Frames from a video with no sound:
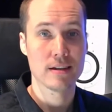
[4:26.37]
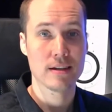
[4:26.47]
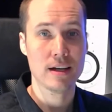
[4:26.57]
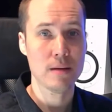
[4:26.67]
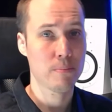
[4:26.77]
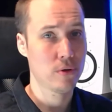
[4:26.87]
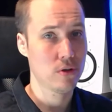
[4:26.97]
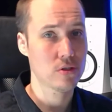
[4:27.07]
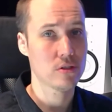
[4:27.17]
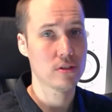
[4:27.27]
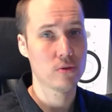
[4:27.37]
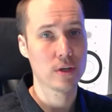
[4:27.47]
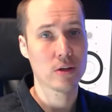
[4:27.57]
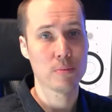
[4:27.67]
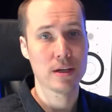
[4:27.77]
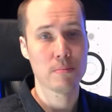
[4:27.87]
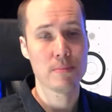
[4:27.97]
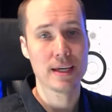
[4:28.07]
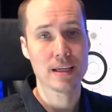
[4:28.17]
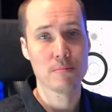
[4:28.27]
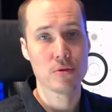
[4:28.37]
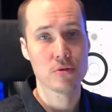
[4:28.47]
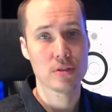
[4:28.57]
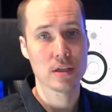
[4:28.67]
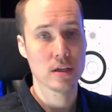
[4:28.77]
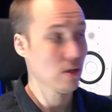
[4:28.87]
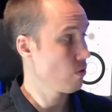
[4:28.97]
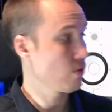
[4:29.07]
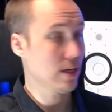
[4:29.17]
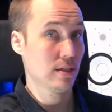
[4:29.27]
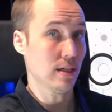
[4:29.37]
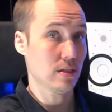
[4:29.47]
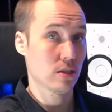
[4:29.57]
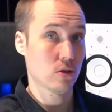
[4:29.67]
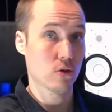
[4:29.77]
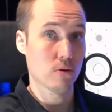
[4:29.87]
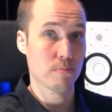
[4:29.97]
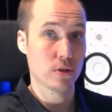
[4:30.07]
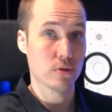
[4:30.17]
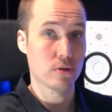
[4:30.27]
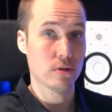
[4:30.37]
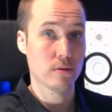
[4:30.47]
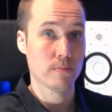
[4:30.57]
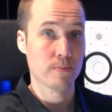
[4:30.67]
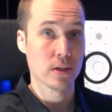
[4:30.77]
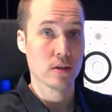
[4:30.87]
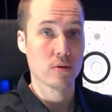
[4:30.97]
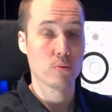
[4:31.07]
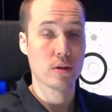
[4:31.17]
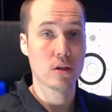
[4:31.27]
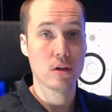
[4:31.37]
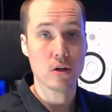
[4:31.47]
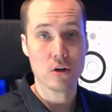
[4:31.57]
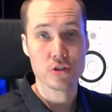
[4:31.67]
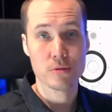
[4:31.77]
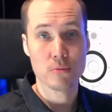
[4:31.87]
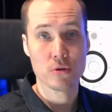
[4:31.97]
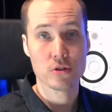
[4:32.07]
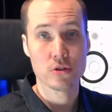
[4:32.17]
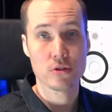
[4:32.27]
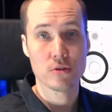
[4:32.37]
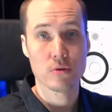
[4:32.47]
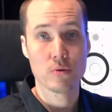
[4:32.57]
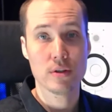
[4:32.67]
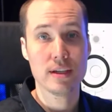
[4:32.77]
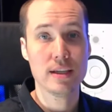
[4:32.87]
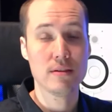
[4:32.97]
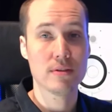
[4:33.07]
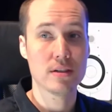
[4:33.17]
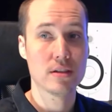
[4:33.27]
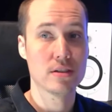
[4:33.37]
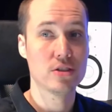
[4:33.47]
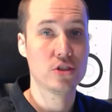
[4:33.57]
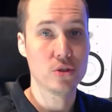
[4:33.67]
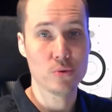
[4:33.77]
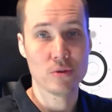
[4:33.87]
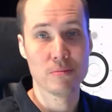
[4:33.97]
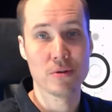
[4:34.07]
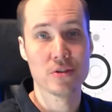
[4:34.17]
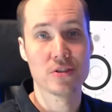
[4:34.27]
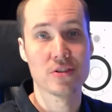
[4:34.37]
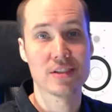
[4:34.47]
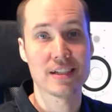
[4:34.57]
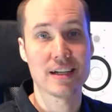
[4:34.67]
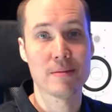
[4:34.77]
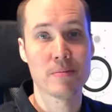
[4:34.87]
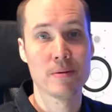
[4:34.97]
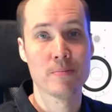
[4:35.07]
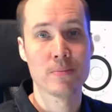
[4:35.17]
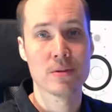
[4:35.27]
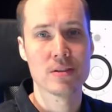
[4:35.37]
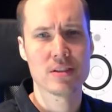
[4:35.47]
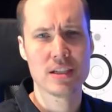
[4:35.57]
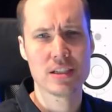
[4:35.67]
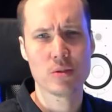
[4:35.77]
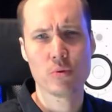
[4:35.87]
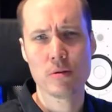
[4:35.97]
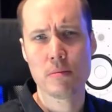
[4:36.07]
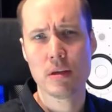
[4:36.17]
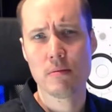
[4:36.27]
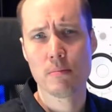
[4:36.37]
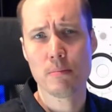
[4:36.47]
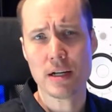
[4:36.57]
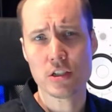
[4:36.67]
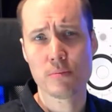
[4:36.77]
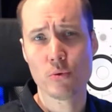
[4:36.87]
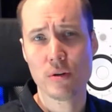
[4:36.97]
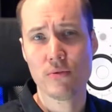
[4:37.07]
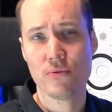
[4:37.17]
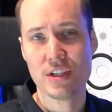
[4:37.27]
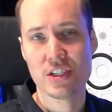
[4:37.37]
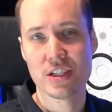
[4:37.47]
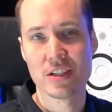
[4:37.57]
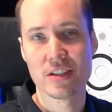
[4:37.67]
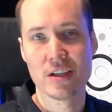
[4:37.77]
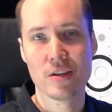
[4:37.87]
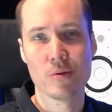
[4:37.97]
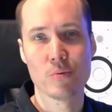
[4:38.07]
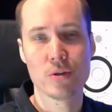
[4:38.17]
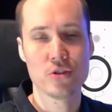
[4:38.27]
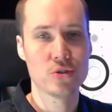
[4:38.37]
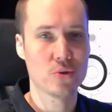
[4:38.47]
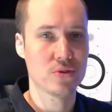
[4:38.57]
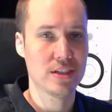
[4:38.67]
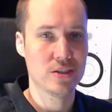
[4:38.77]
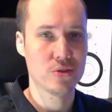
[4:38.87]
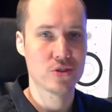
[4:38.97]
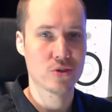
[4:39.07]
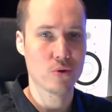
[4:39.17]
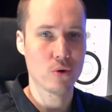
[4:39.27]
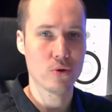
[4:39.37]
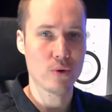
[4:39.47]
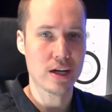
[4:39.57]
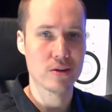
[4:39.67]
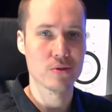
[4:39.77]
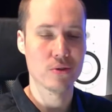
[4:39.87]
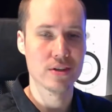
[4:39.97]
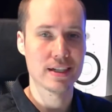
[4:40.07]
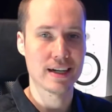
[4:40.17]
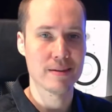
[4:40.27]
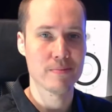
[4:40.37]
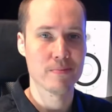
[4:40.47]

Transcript: I personally recommend making music on a desktop computer with a large monitor or even dual monitor setup, since it will be much more efficient when you don't need to scroll around all the time.